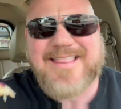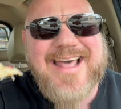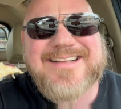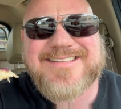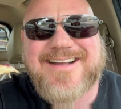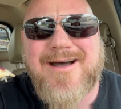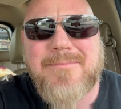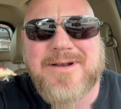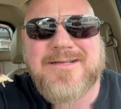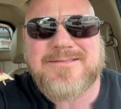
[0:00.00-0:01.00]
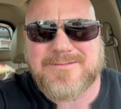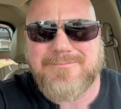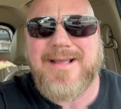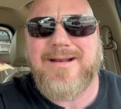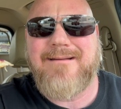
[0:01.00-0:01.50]
a combination
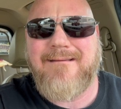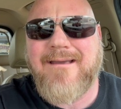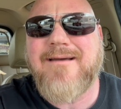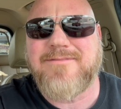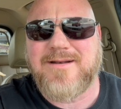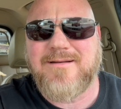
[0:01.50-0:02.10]
made in heaven,